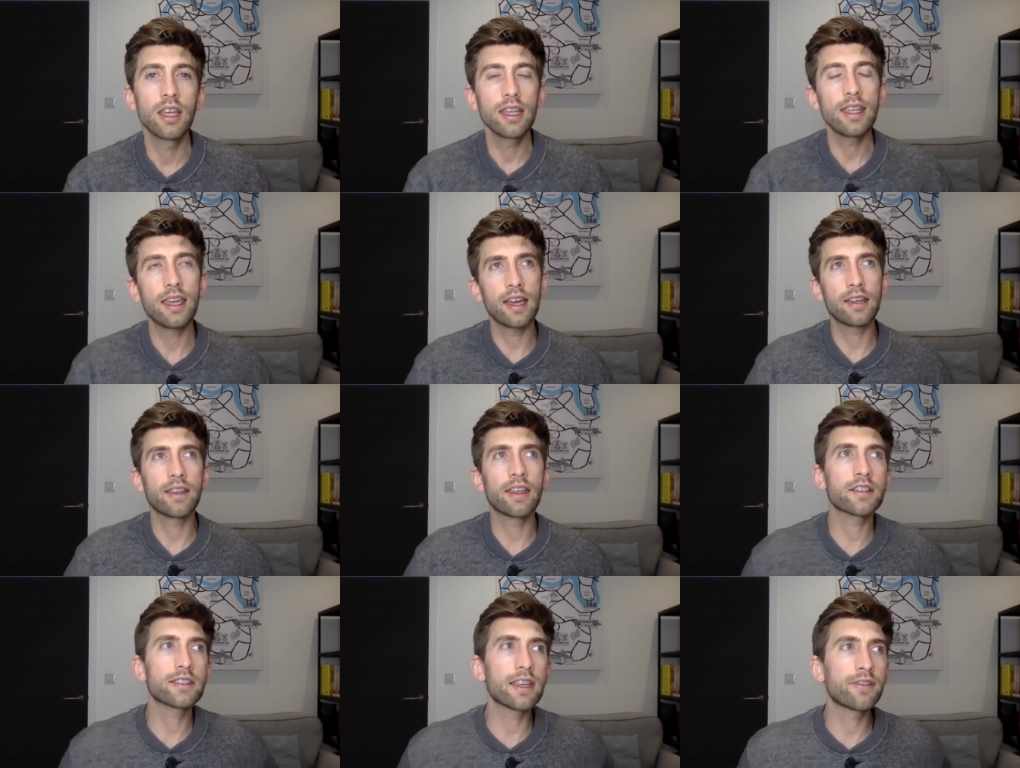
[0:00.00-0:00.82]
Yeah, and
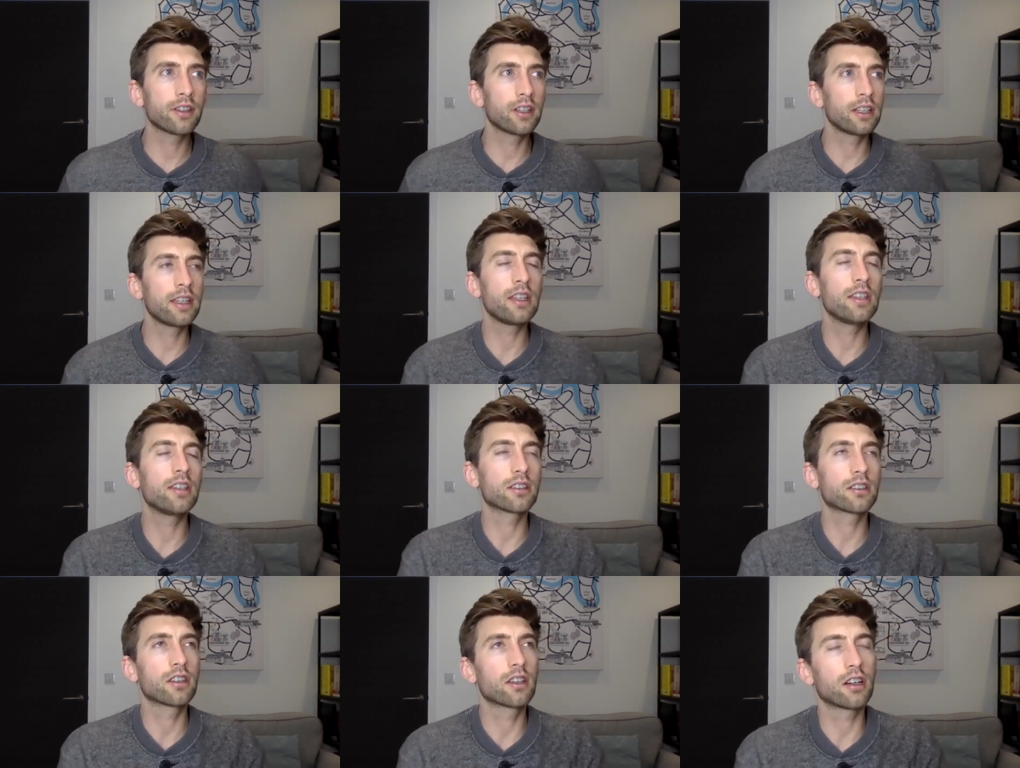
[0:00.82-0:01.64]
that's definitely
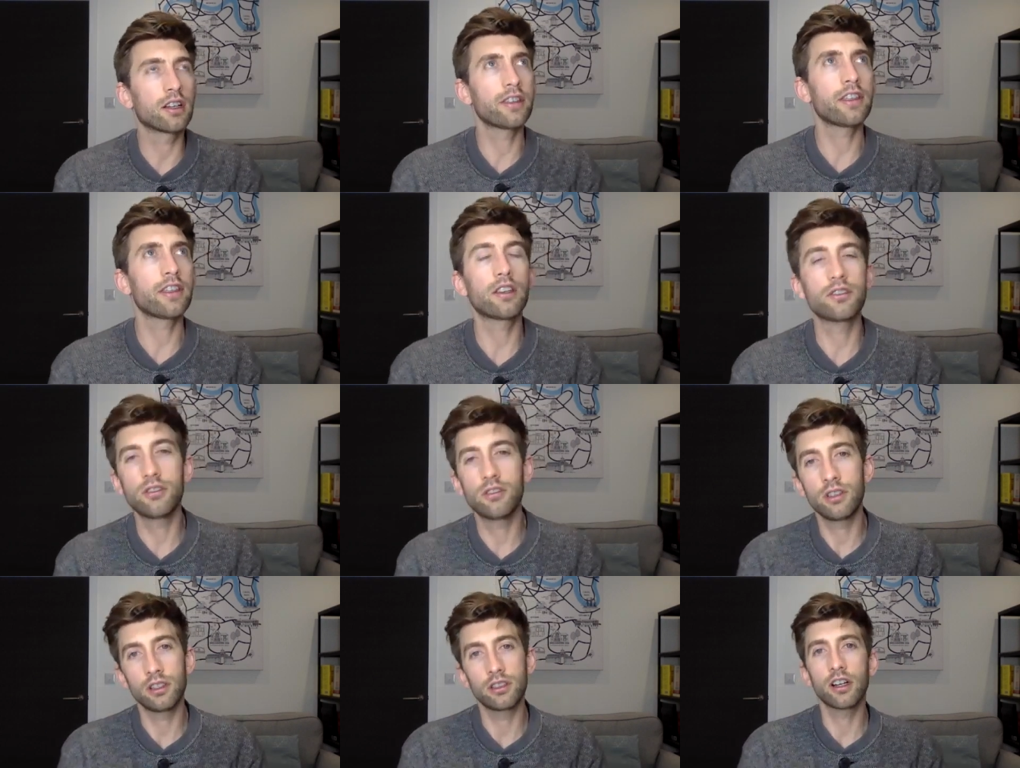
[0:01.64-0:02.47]
the kind of thing the
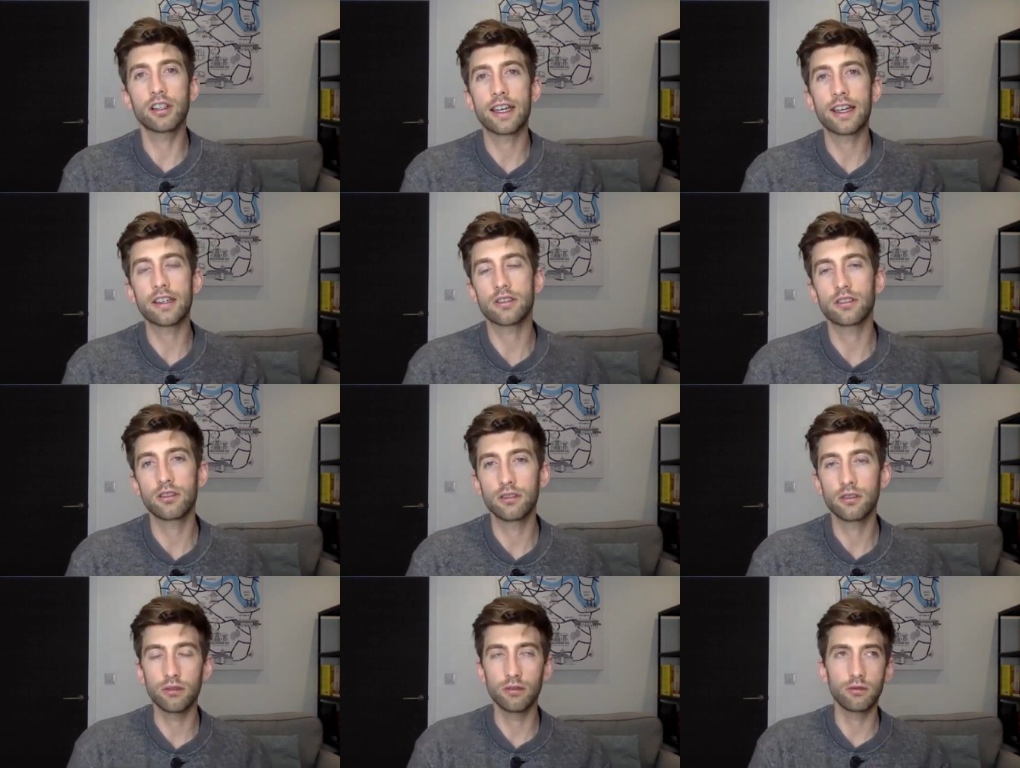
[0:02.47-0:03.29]
junior doctor has to
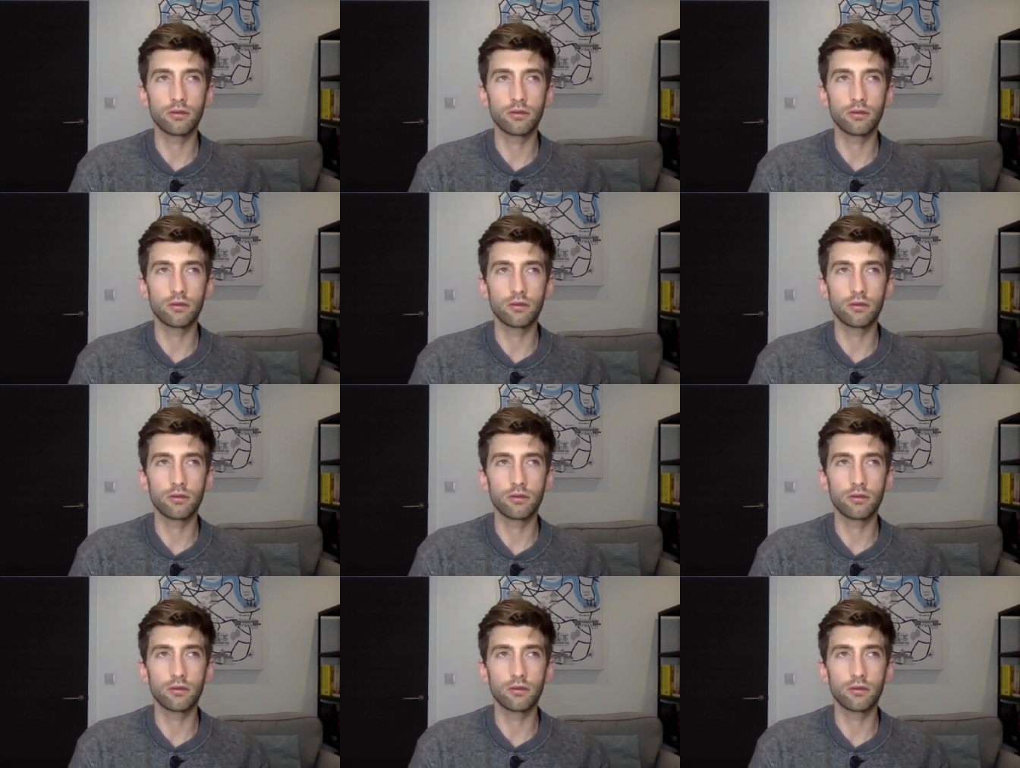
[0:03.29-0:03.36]
do.